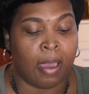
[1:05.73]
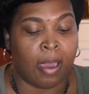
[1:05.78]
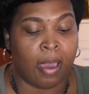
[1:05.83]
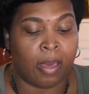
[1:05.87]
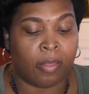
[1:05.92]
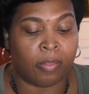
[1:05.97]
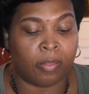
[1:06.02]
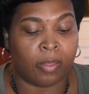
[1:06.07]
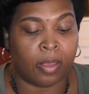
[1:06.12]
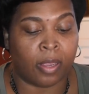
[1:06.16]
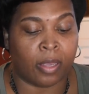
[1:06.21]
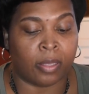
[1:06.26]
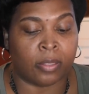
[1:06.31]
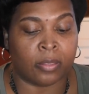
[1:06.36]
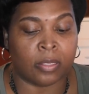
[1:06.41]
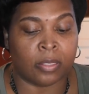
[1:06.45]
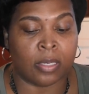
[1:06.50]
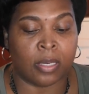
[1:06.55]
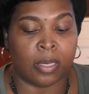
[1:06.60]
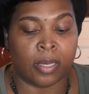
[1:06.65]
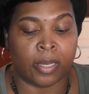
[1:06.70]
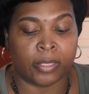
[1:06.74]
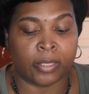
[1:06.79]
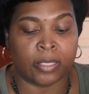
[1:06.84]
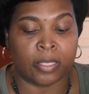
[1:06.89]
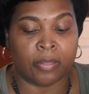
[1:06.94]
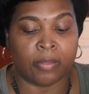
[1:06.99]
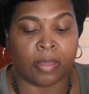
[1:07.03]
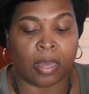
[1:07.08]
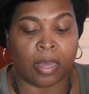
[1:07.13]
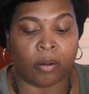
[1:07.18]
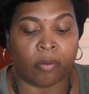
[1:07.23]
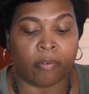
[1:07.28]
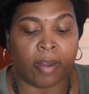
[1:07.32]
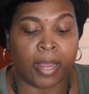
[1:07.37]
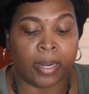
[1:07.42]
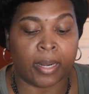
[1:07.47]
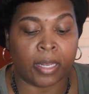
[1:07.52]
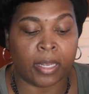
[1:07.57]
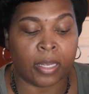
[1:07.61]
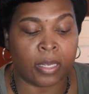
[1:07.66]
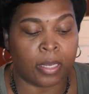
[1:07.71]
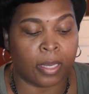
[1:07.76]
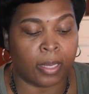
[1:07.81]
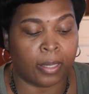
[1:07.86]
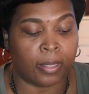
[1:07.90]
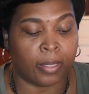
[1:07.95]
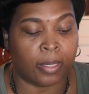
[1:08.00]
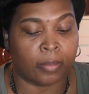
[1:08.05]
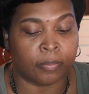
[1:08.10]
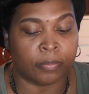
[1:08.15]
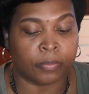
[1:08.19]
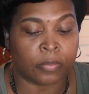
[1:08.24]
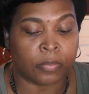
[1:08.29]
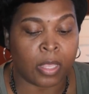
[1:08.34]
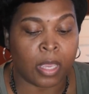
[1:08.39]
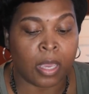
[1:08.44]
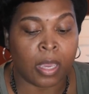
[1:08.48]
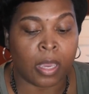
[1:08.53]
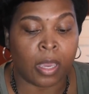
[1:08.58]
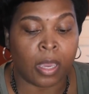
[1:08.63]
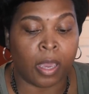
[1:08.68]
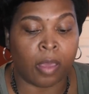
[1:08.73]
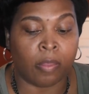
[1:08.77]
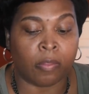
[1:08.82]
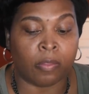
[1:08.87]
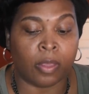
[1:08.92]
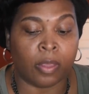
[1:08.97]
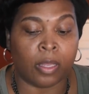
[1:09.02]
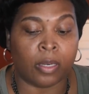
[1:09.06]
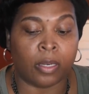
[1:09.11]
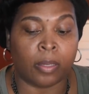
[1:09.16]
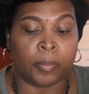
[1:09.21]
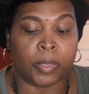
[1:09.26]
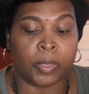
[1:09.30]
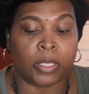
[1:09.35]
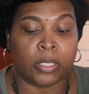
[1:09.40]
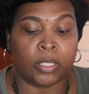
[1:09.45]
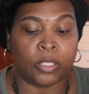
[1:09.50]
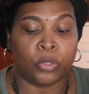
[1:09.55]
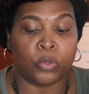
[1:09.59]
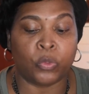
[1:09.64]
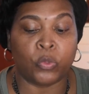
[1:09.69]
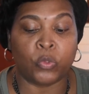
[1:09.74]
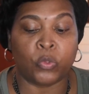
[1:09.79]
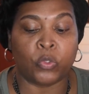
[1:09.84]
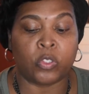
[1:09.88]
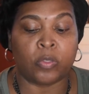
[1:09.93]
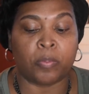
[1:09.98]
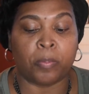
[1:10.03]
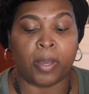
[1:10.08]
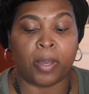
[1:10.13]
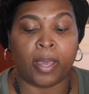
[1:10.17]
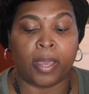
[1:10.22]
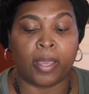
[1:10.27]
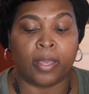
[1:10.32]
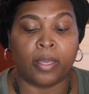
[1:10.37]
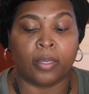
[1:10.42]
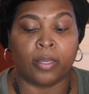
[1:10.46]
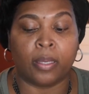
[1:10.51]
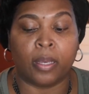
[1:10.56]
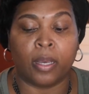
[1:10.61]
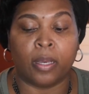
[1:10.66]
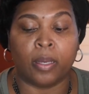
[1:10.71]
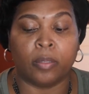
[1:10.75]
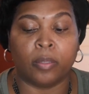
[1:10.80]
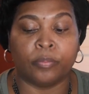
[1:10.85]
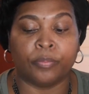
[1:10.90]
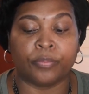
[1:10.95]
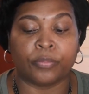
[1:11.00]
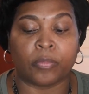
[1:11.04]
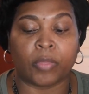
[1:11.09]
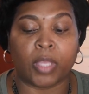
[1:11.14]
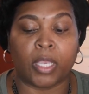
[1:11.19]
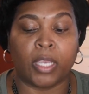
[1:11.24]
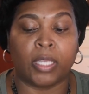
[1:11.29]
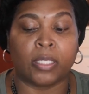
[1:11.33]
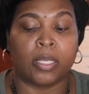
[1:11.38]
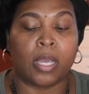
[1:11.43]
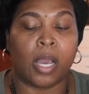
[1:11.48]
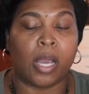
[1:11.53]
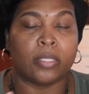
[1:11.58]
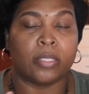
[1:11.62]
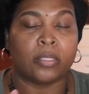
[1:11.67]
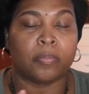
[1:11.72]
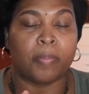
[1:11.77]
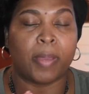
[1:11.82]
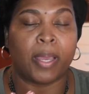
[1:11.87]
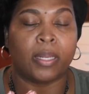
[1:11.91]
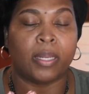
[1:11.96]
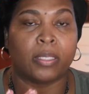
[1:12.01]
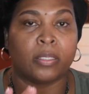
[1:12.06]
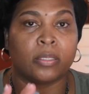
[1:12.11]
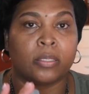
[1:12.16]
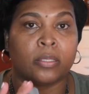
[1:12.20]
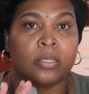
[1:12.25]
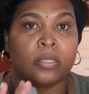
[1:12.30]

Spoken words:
And then I did that already, and then I'm going to use my It Cosmetic